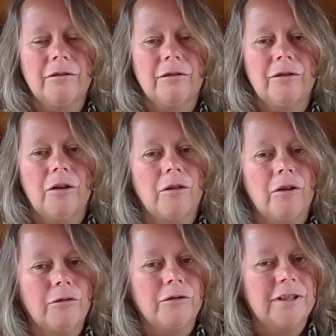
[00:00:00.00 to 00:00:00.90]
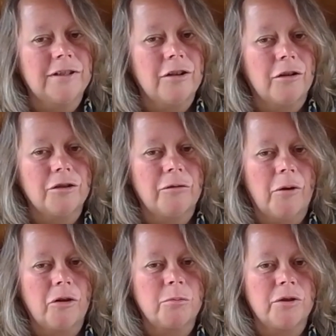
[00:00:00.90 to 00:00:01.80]
not long discharged from
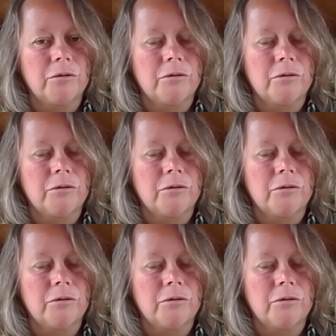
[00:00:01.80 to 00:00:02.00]
hospital.